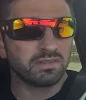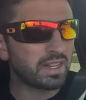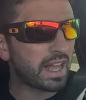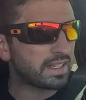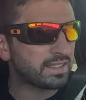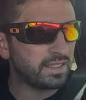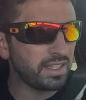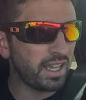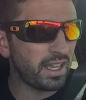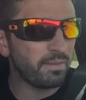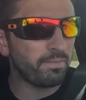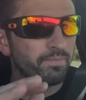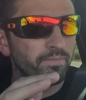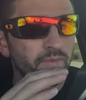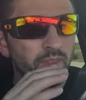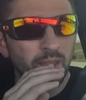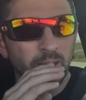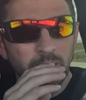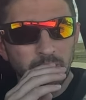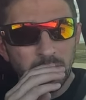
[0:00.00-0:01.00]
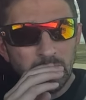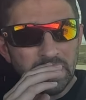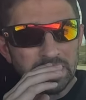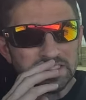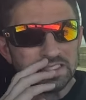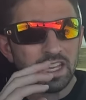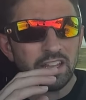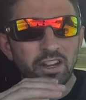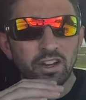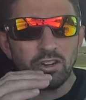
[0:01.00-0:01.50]
That's it.
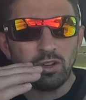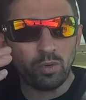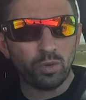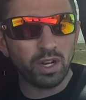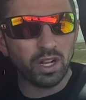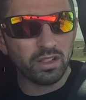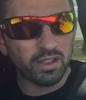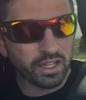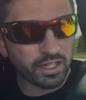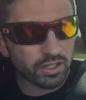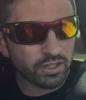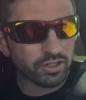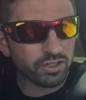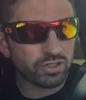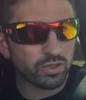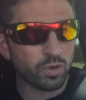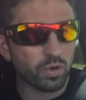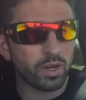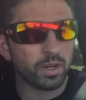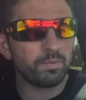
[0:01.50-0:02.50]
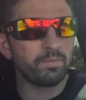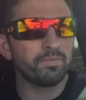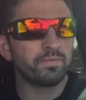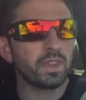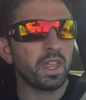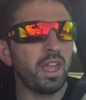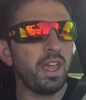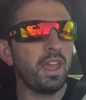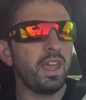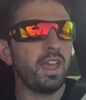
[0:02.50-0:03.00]
Let's say you're doing a liquor store
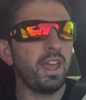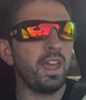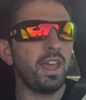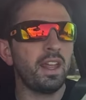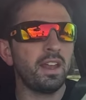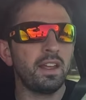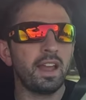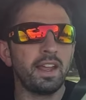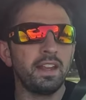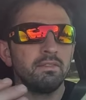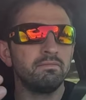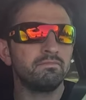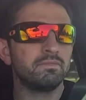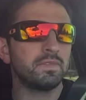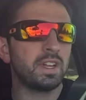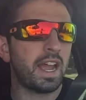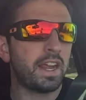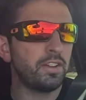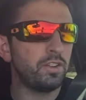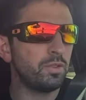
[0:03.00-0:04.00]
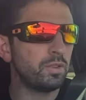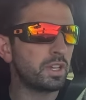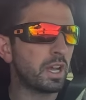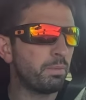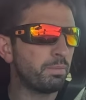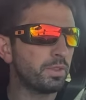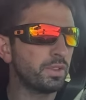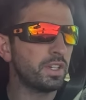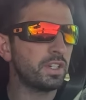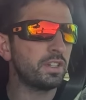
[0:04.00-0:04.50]
and I, I do a
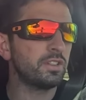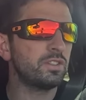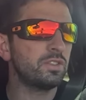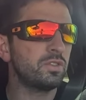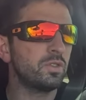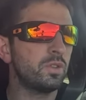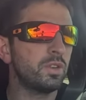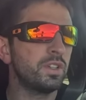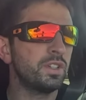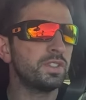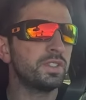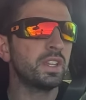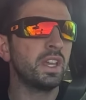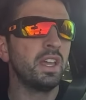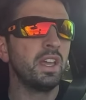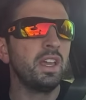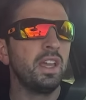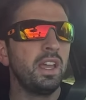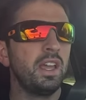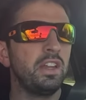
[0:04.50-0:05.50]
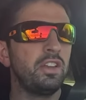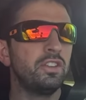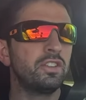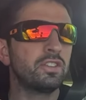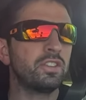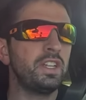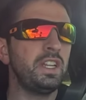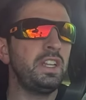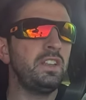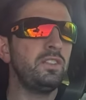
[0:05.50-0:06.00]
couple liquor stores and you're
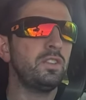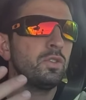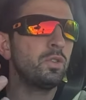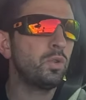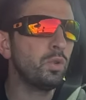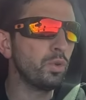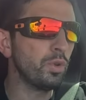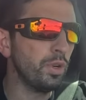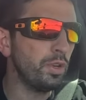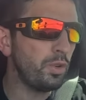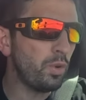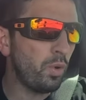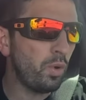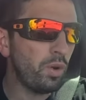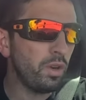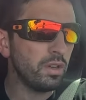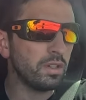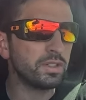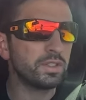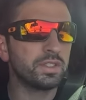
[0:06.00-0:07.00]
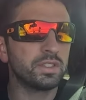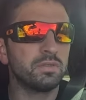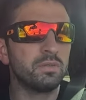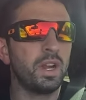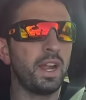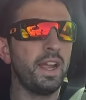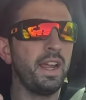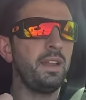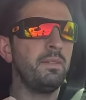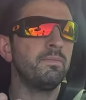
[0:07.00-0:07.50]
cleaning the cooler doors,
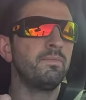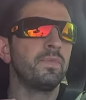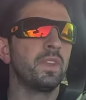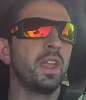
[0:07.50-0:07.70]
right?